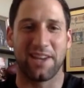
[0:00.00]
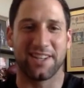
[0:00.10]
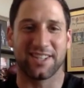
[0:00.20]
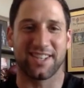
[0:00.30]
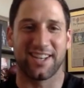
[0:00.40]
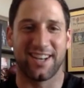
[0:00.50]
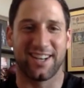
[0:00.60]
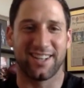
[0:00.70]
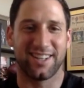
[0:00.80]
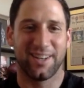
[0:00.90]
his
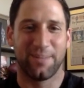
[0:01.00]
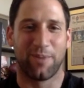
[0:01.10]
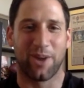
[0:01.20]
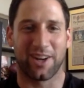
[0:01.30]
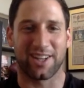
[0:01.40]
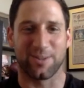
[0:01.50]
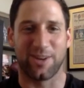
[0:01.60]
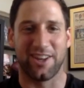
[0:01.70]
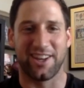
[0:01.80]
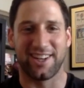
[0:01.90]
mark as
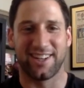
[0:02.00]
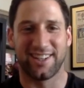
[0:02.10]
well there?